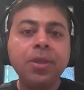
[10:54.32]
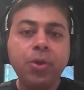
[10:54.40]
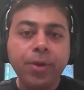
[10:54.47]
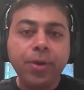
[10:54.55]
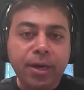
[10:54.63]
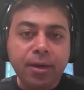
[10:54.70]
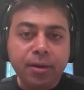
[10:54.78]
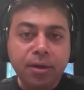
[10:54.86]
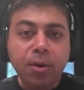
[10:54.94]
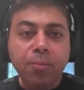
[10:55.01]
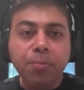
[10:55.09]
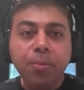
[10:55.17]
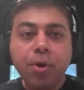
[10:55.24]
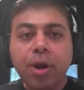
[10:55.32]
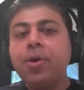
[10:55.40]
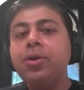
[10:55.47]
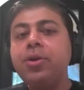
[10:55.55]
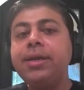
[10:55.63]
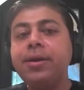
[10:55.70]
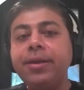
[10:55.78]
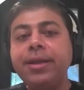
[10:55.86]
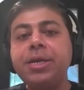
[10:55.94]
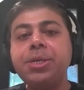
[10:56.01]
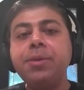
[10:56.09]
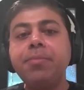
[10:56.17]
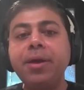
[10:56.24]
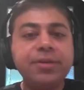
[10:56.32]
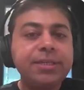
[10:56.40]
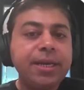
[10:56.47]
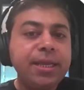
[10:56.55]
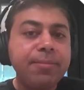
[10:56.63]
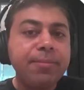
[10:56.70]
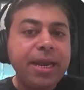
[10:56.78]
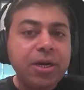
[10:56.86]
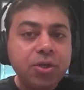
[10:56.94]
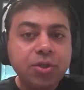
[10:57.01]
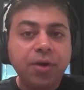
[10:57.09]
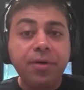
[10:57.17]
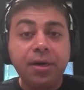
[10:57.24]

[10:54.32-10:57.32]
You can learn more about the integration by visiting the Microsoft